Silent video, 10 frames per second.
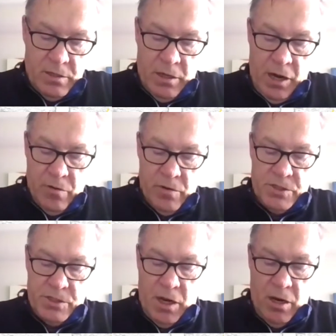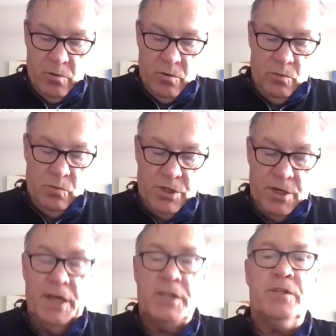Clarence, so it was the
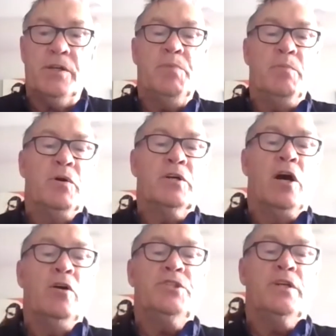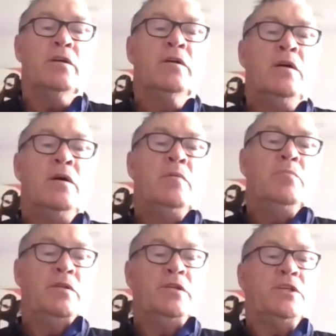next step in my coaching.
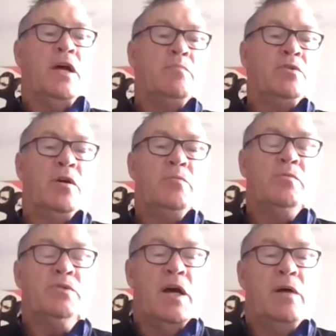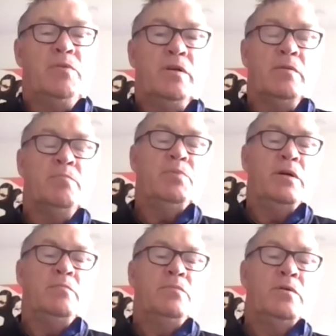But at the same time, I was able to
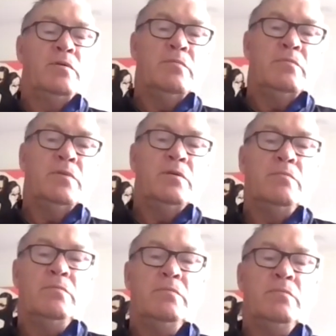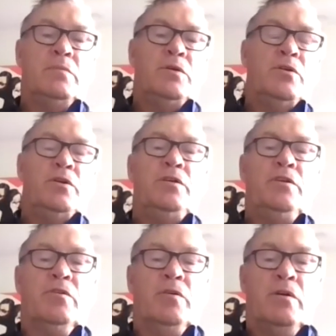complete my a uni
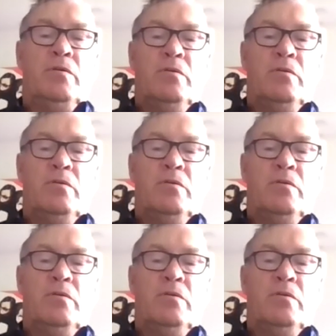degree.